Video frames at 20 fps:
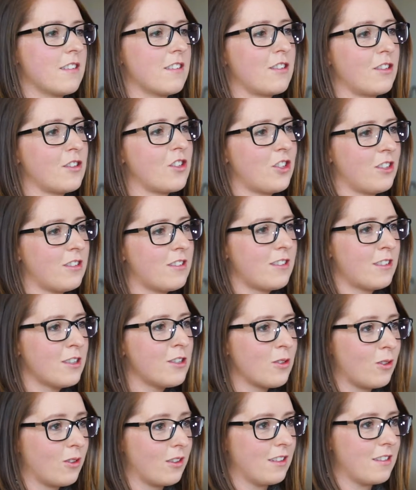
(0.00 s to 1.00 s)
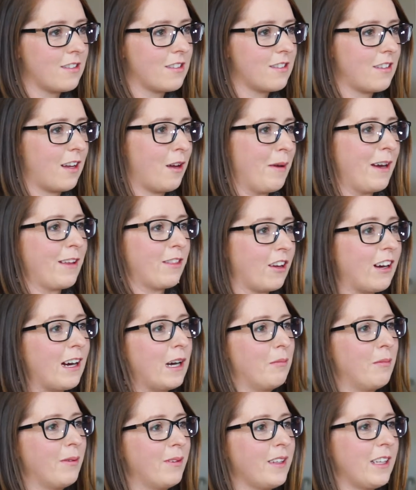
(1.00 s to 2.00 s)
So Shootsta taught us about the
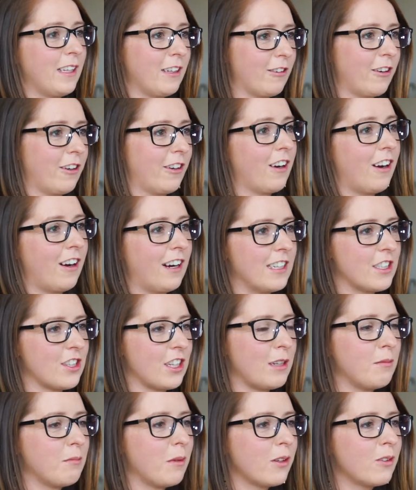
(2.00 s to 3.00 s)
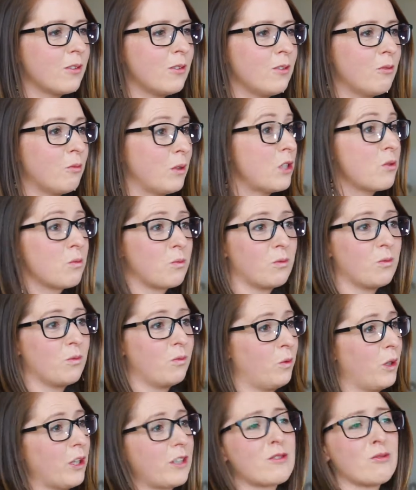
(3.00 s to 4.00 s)
Hub Hero Hygiene model, which
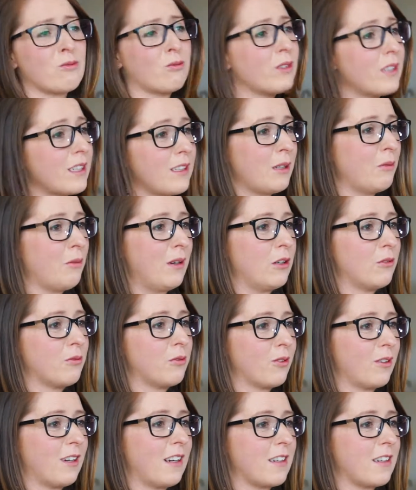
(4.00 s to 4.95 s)
works really well for